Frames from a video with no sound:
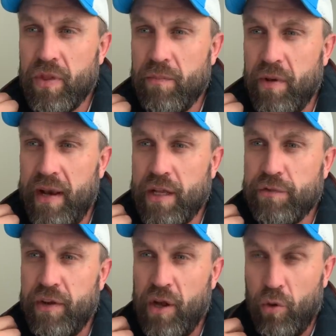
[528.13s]
my
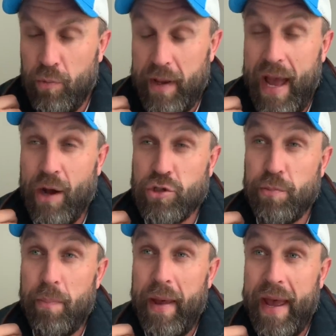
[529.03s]
next video will be how to
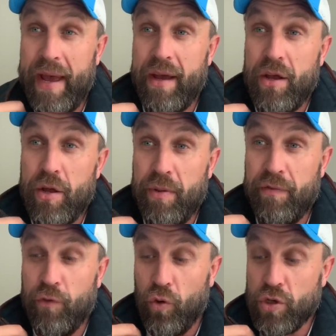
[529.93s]
prepare
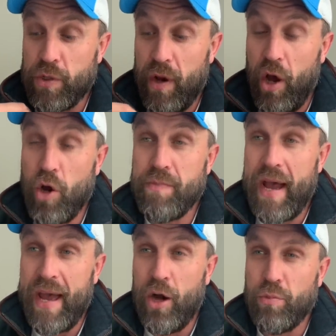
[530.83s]
before. So I hope
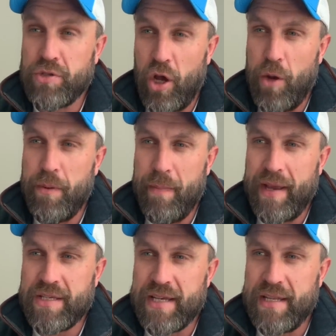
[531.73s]
that helps. I hope it
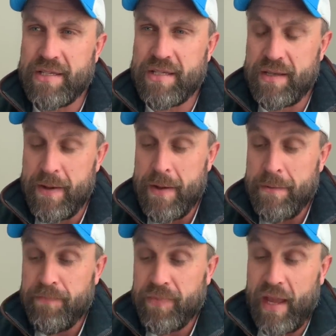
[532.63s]
makes sense.
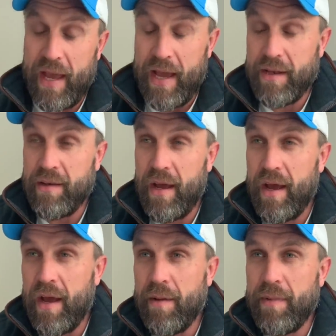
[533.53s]
And
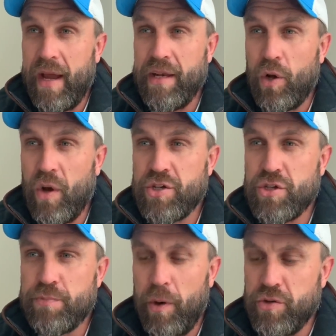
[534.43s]
any
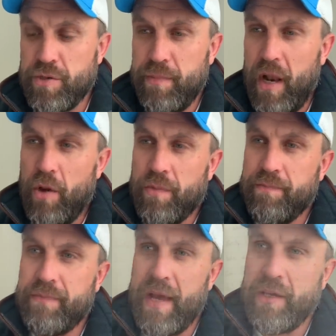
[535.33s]
questions, post them below.
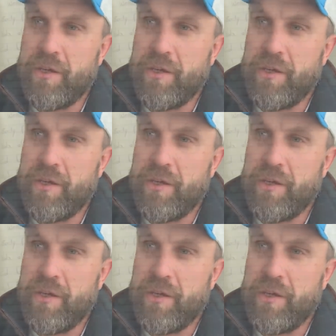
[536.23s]
Thank